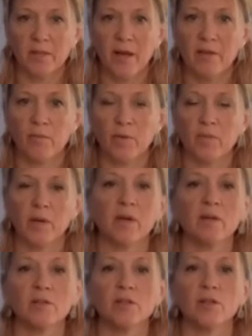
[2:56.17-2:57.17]
now that we've
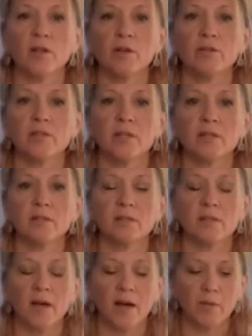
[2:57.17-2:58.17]
begun to notice
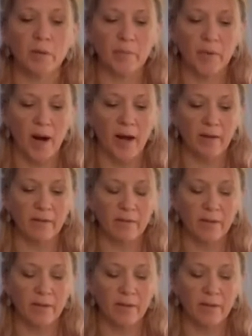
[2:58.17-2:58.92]
our breath,